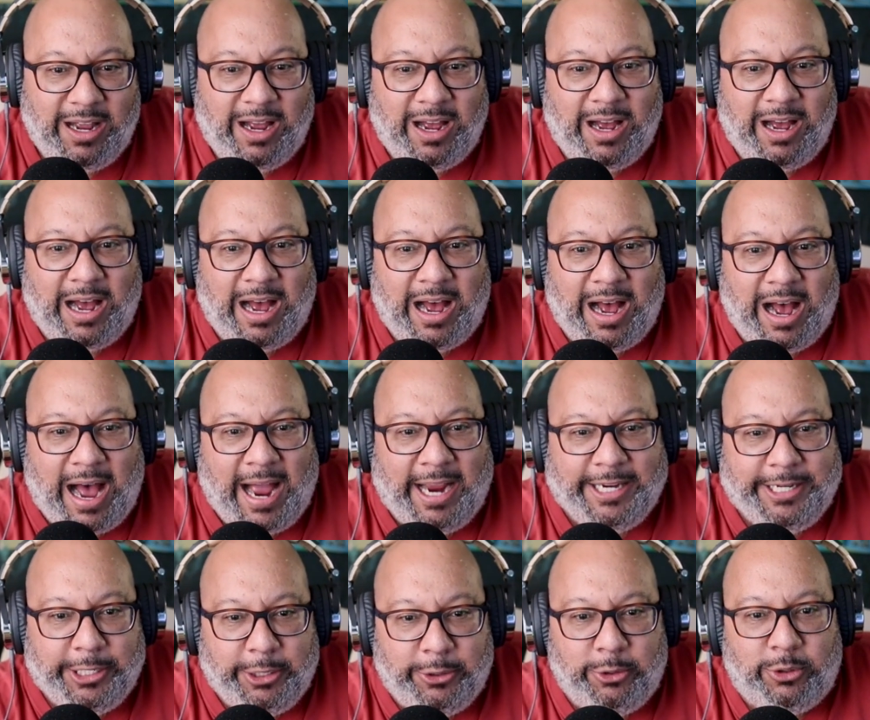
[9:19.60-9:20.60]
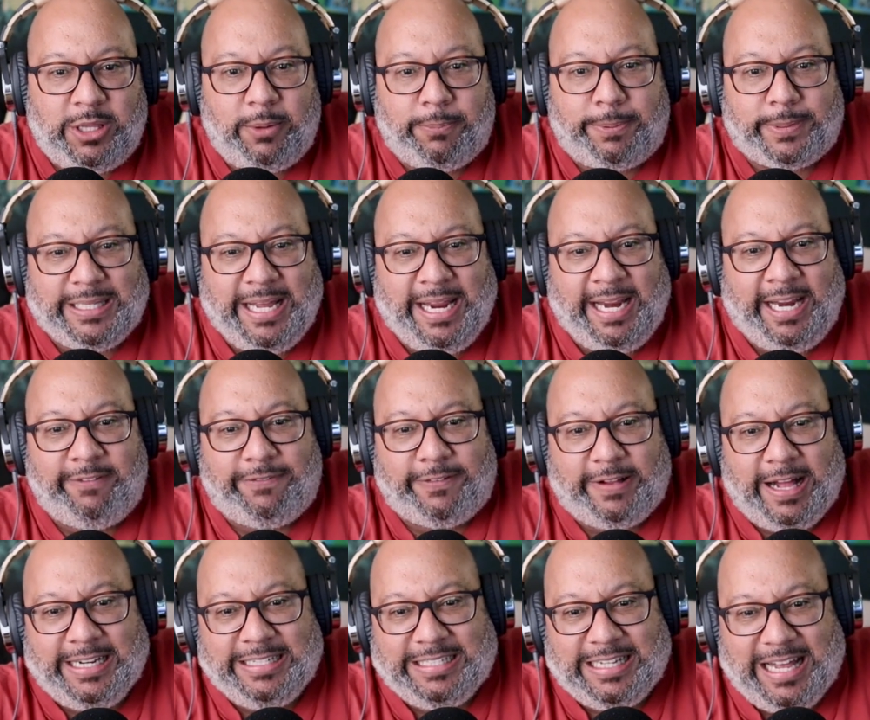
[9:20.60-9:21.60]
I knew the plane
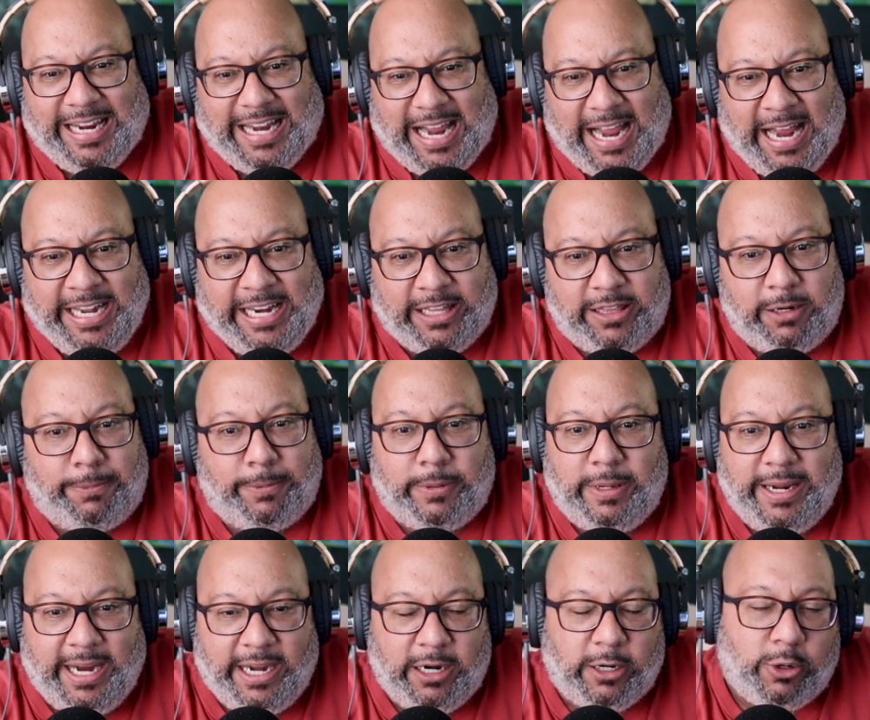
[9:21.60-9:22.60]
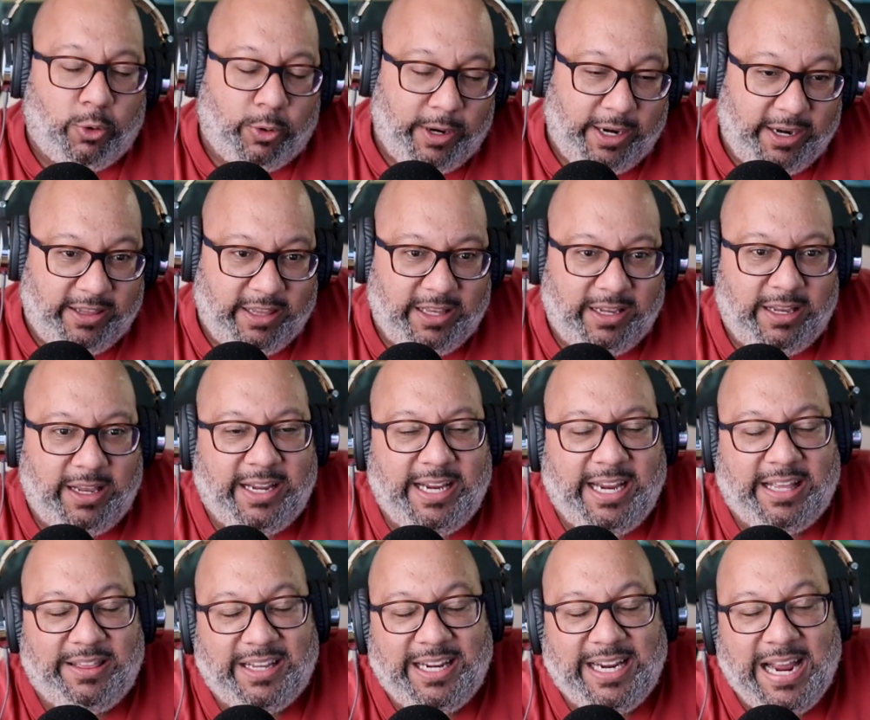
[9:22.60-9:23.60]
flies like any other plane, according to,
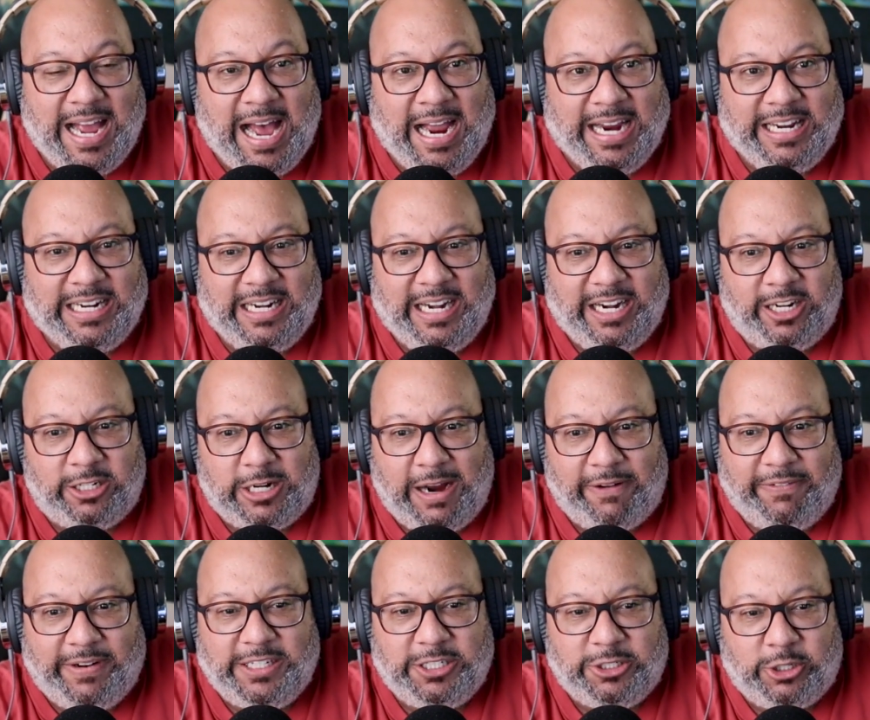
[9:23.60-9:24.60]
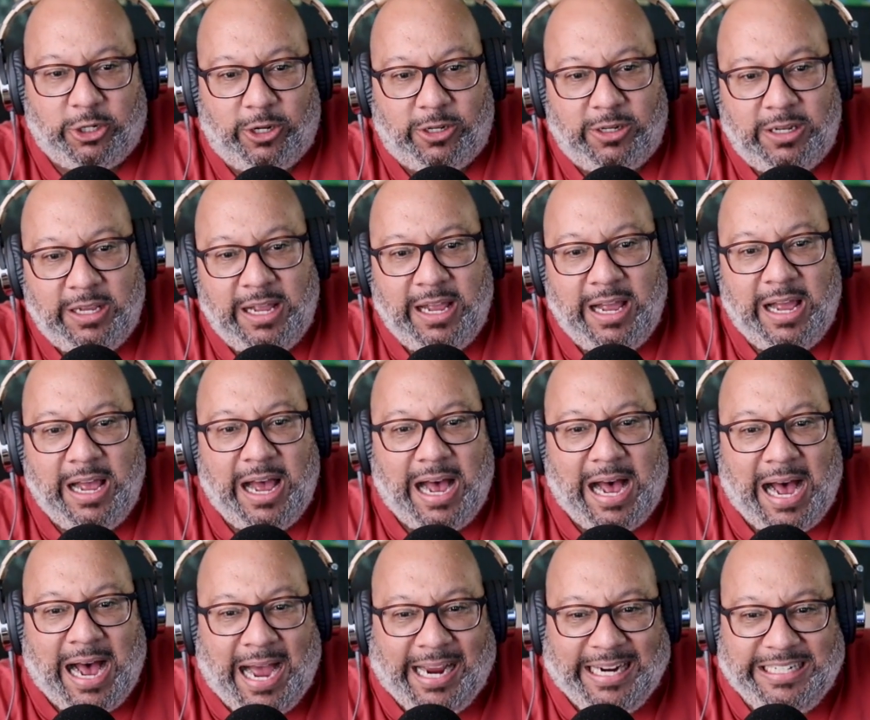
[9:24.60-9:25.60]
the guy in air traffic control.
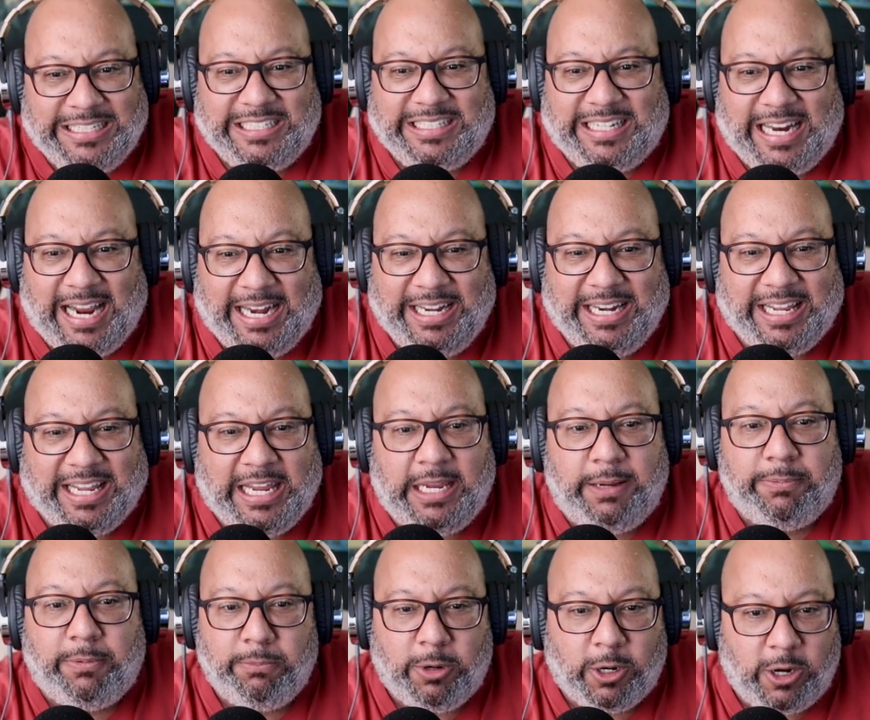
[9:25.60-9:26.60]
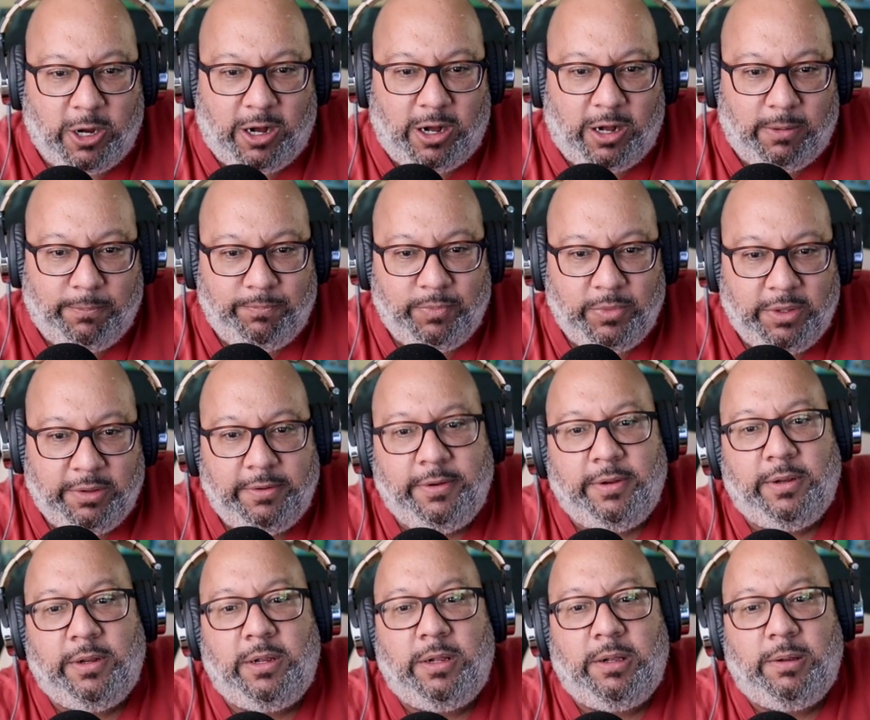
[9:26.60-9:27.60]
I just had to keep them calm,
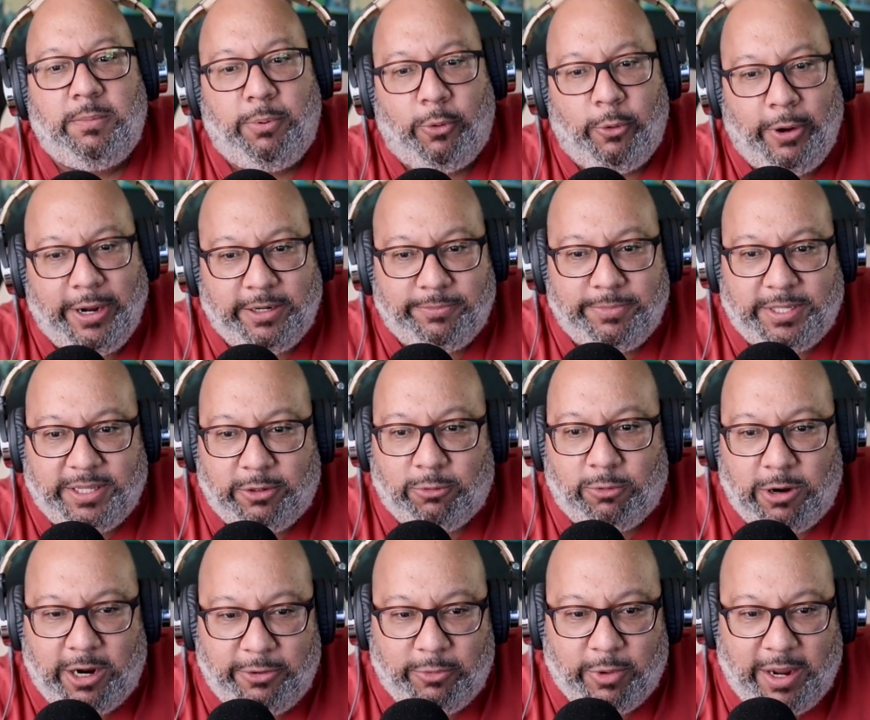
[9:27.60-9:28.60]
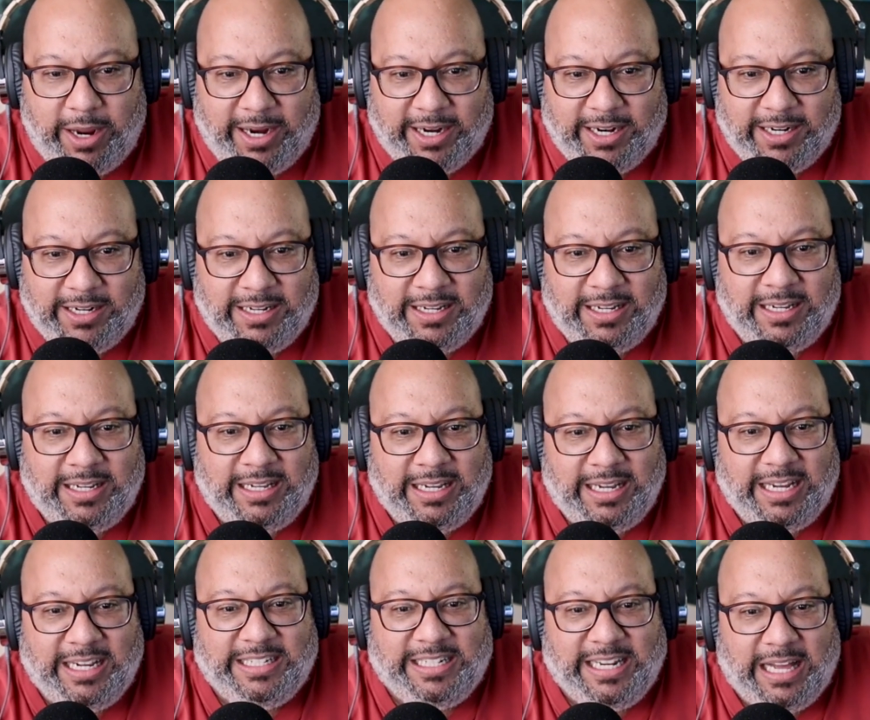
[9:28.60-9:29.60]
point them to the runway,
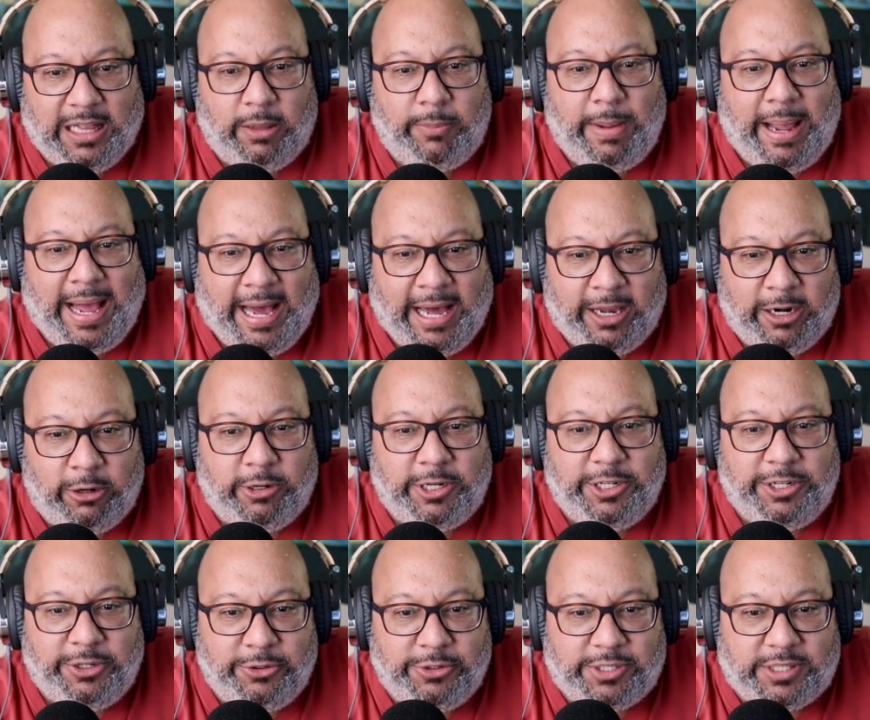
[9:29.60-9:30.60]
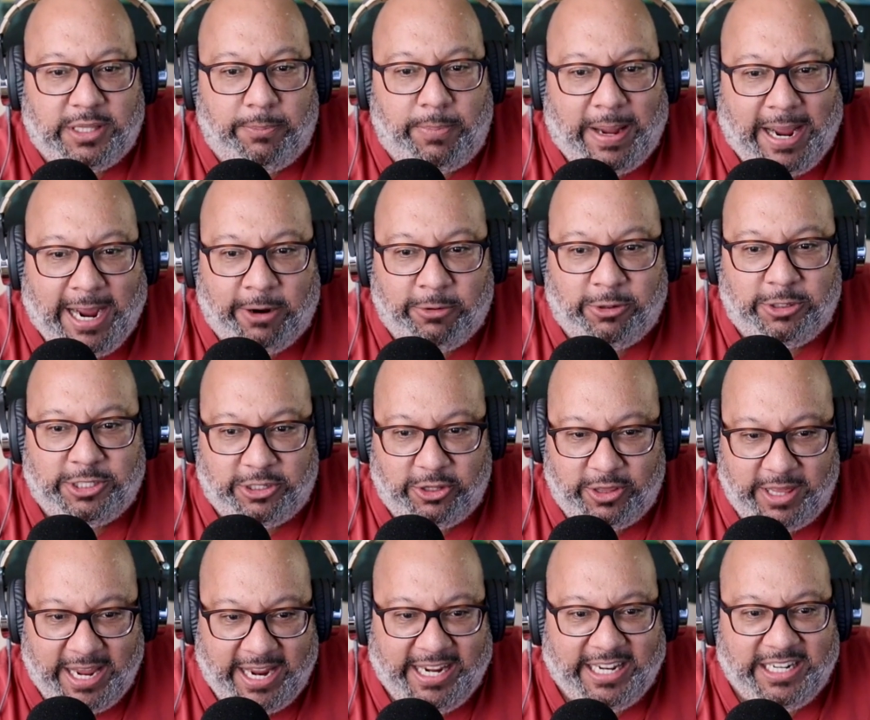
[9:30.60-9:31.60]
and tell them how to reduce the power so
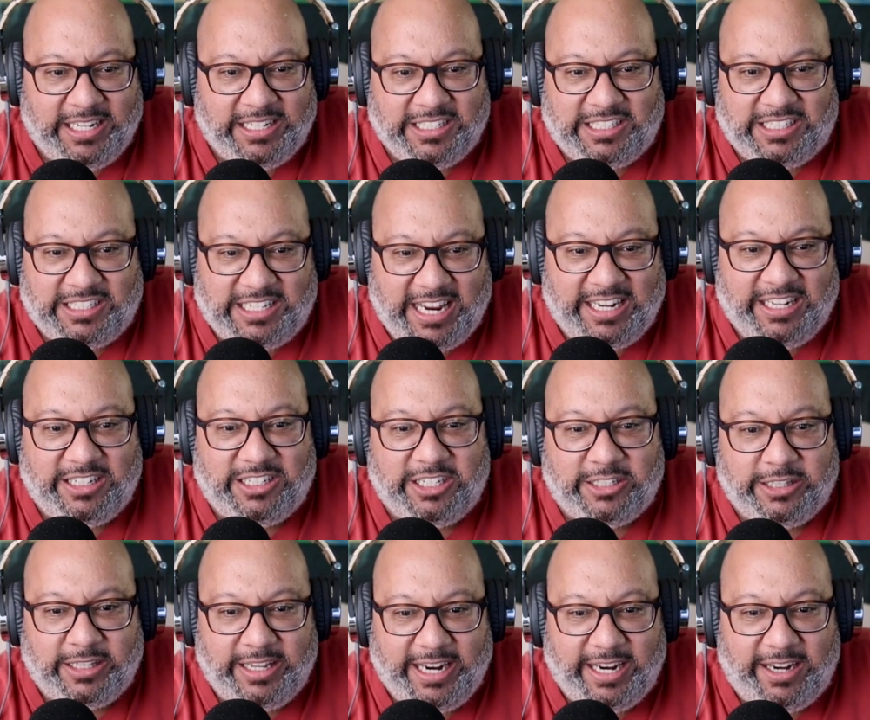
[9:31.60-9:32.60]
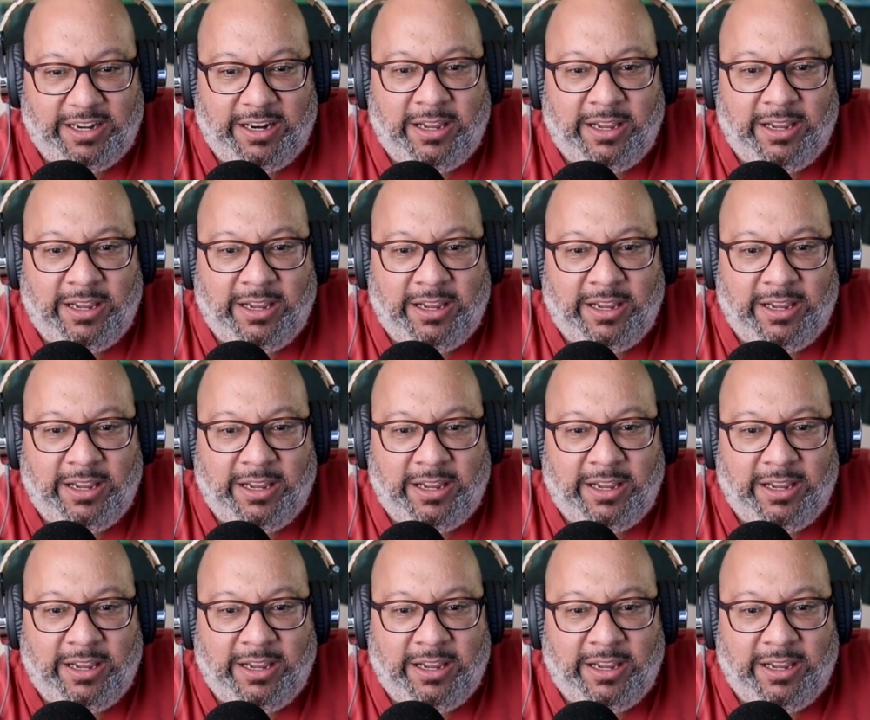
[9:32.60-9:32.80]
they can descend to land.